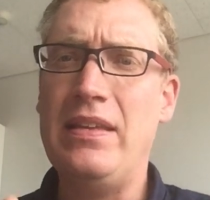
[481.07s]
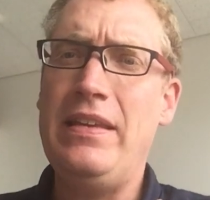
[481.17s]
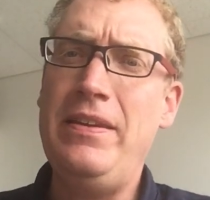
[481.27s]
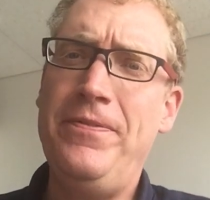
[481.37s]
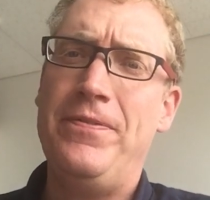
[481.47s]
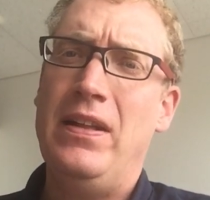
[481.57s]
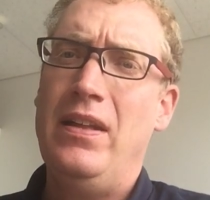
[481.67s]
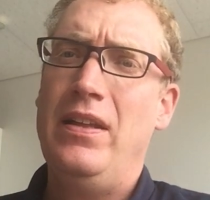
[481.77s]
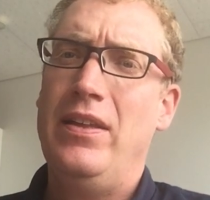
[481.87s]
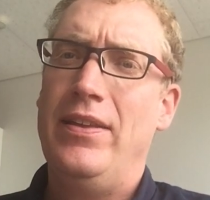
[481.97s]
each
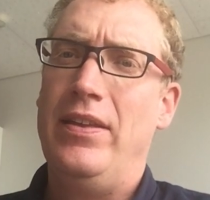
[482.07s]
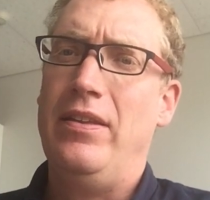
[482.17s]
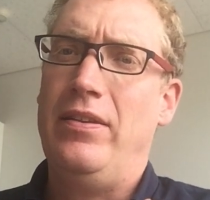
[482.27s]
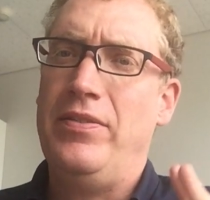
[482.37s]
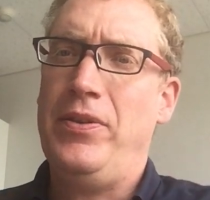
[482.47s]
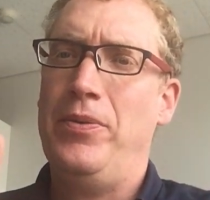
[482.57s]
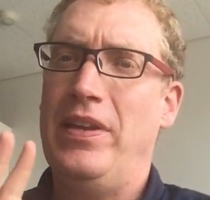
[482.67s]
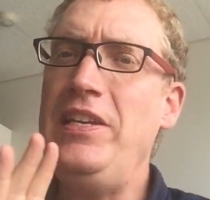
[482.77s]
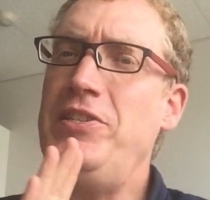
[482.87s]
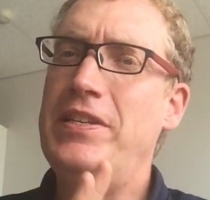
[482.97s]

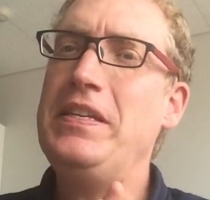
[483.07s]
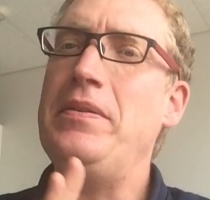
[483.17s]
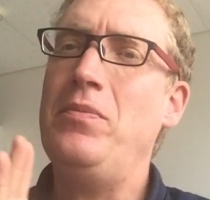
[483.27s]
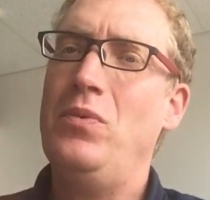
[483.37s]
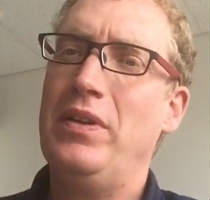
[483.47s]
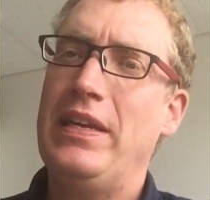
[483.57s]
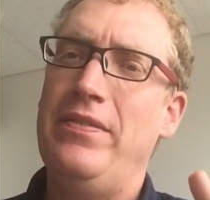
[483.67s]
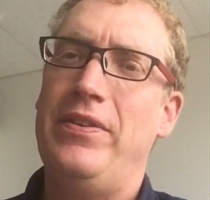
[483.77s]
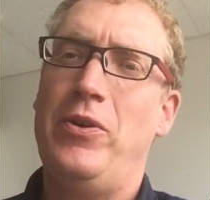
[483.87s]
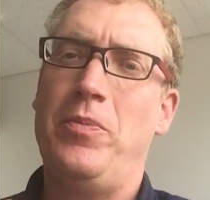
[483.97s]
team will
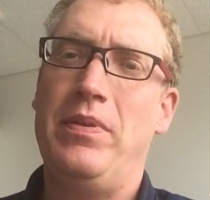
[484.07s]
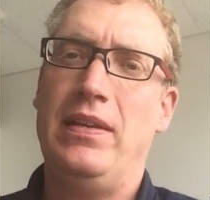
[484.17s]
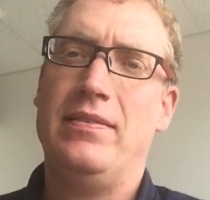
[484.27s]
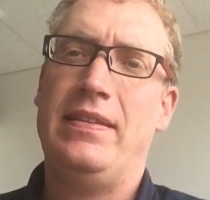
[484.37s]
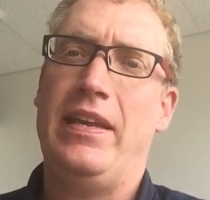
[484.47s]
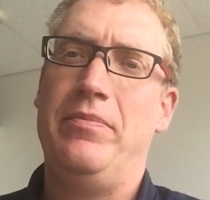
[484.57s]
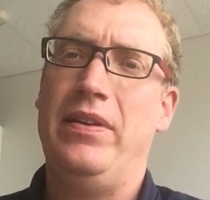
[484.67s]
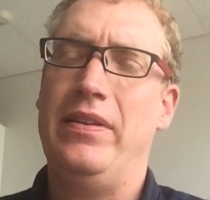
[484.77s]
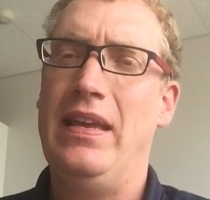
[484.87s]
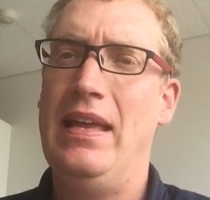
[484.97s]
give an opening statement,